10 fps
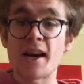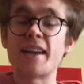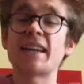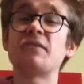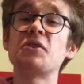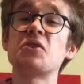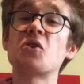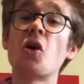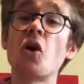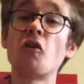and it gives us
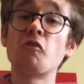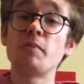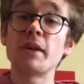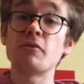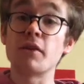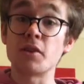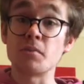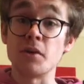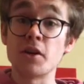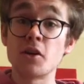an offbeat
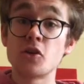rhythm.